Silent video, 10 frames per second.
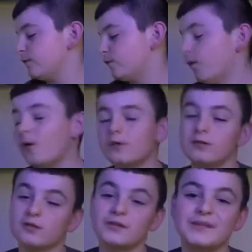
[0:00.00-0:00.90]
Four
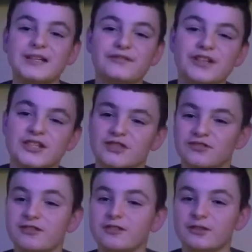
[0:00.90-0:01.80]
goals from Olivier
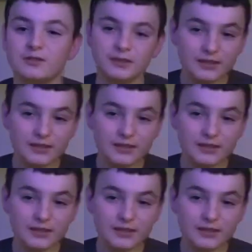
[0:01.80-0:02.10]
Giroud, though.